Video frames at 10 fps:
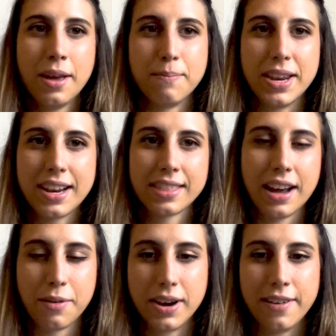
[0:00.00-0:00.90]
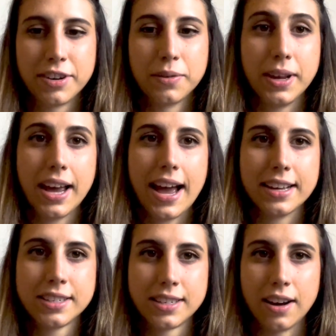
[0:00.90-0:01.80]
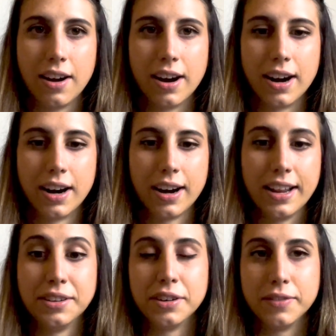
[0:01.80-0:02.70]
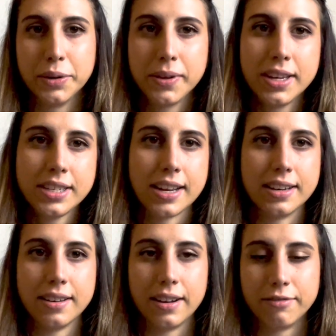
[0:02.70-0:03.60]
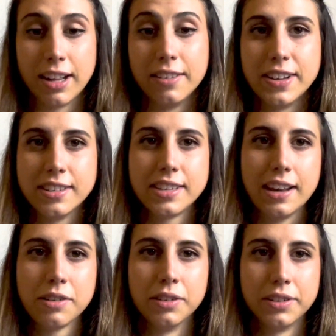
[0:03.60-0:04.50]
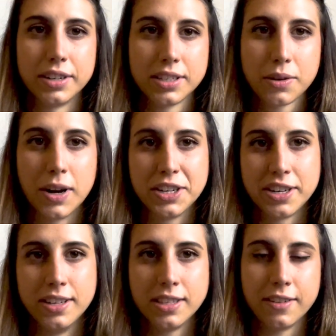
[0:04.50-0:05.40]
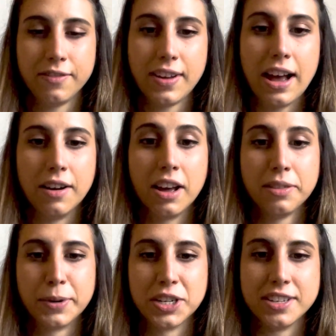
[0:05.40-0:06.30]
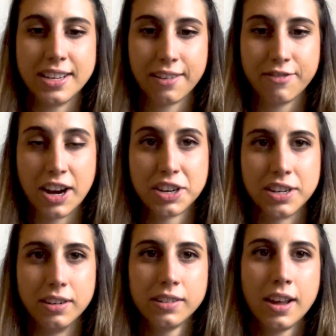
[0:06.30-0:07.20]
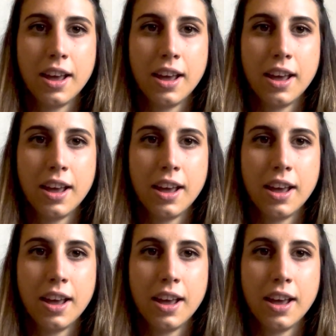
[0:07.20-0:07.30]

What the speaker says: meaning that whenever we asked our interviewees and relevant stakeholders questions of how health purchasing functioned,